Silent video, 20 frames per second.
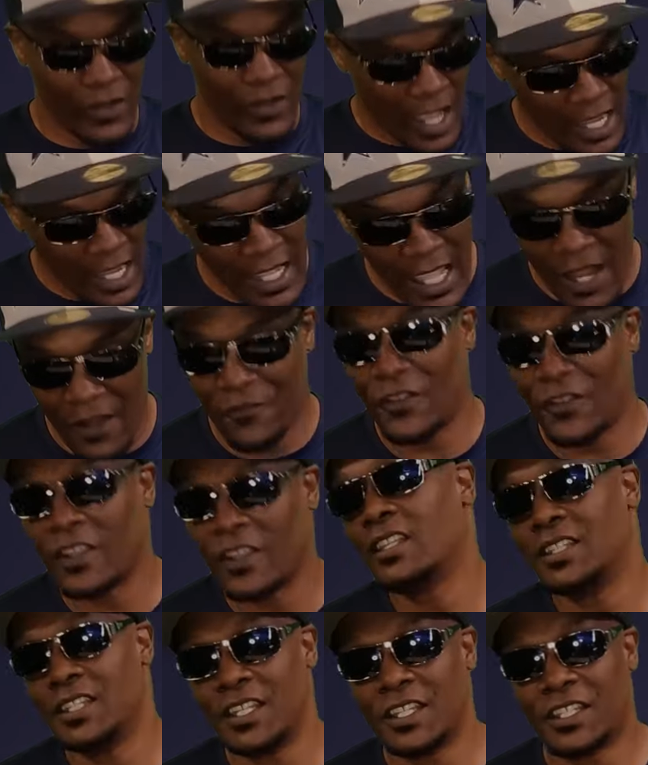I got a
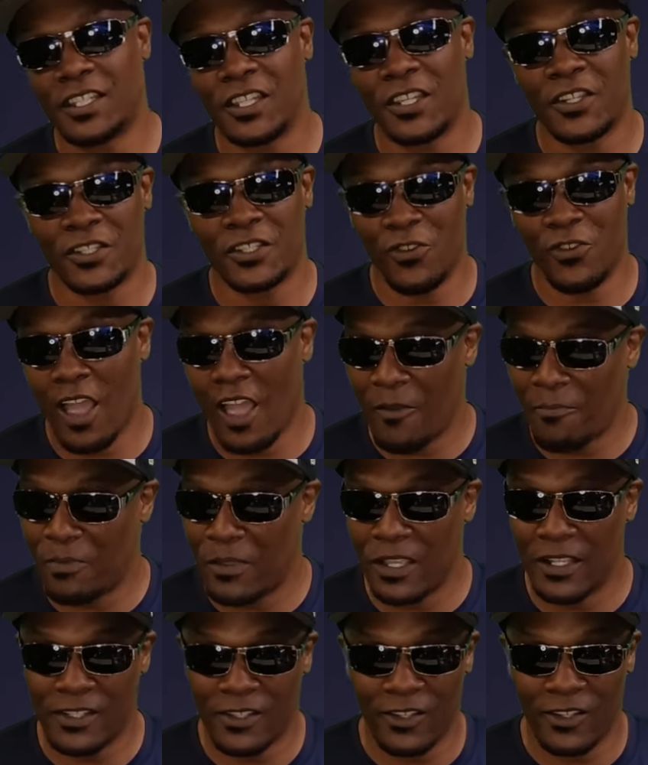feeling this year's draft
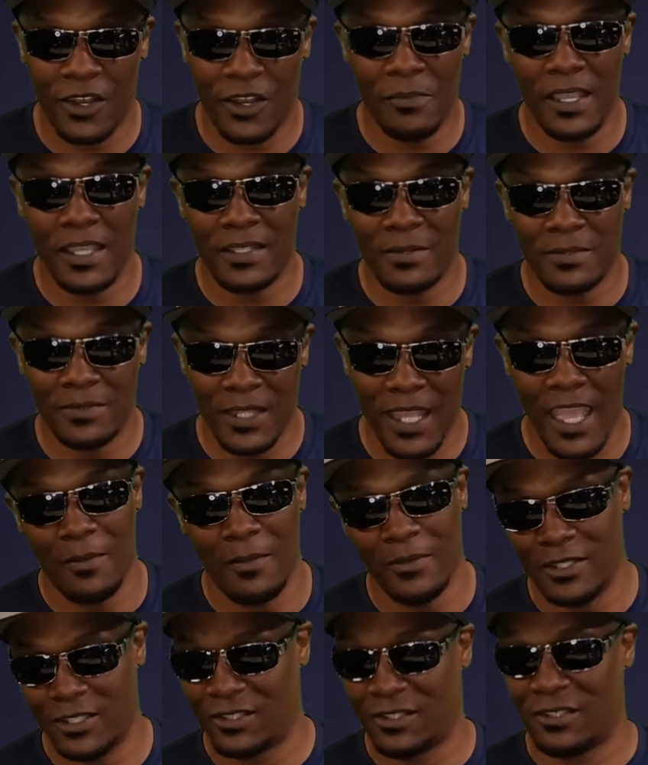picks are going to make some
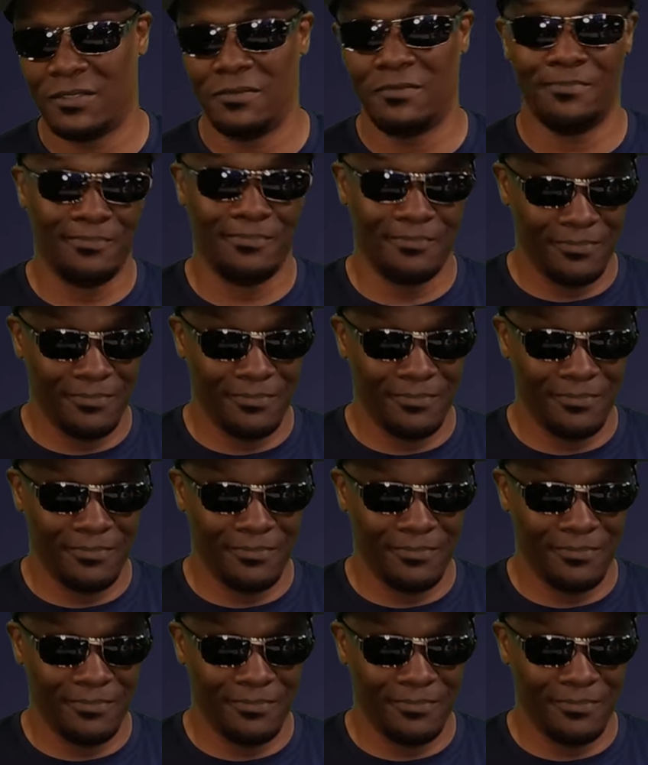damage.